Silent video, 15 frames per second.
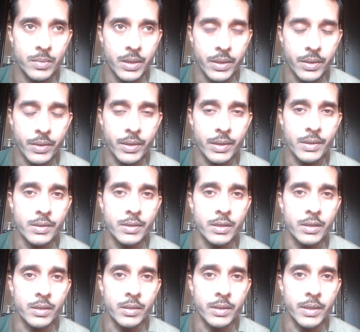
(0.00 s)
increase
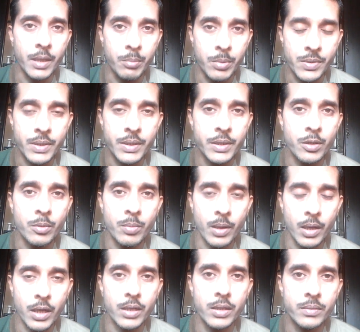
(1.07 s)
the capacity of
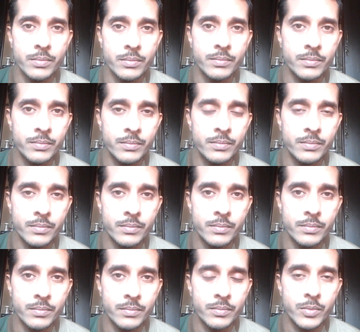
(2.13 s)
lung
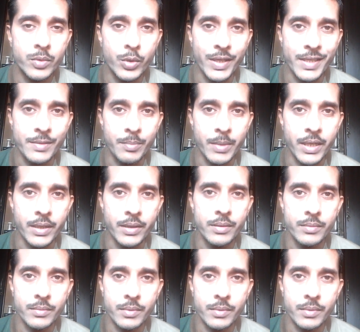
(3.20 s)
to expand.